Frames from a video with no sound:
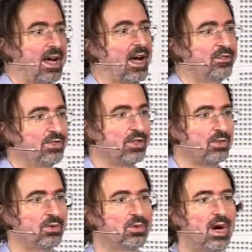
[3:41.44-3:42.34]
a
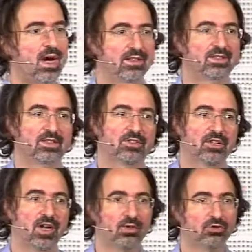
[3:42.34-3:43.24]
few ideas on
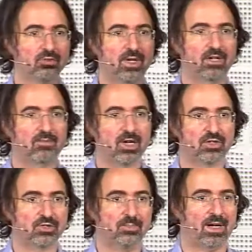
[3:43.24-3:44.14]
how to make broad
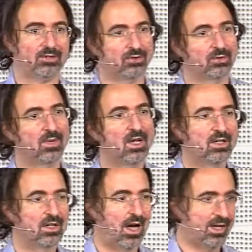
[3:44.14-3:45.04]
spectrum
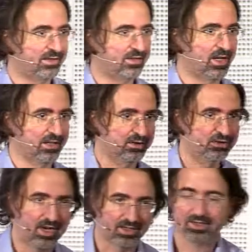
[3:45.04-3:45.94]
antiviral drug.